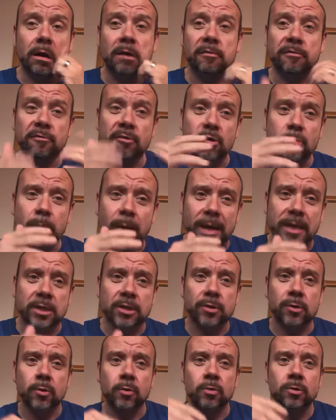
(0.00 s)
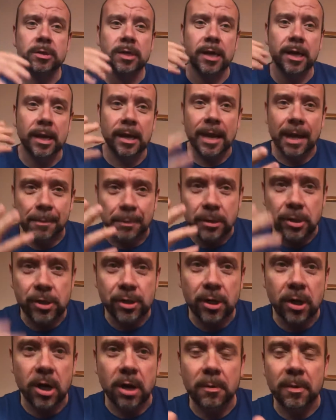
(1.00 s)
fruit pastels, lemon
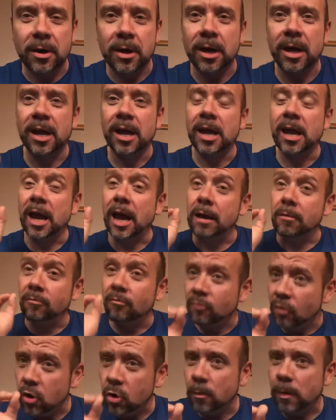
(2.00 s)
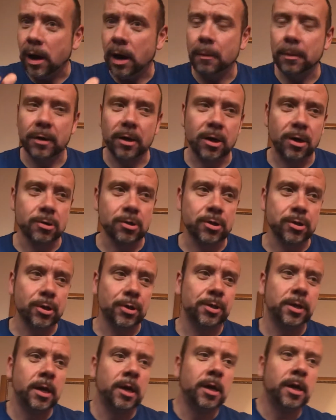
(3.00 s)
sherbet, and rhubarb and
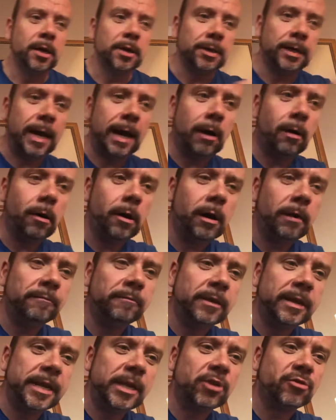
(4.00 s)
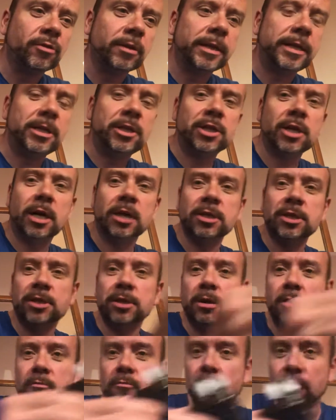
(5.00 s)
custard. Now, I've literally
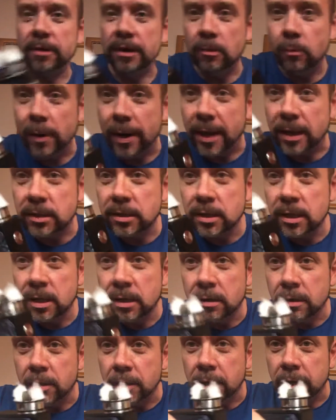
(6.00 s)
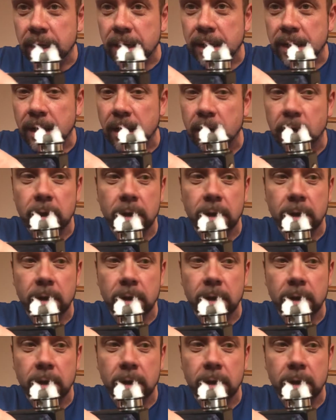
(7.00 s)
just re-wicked the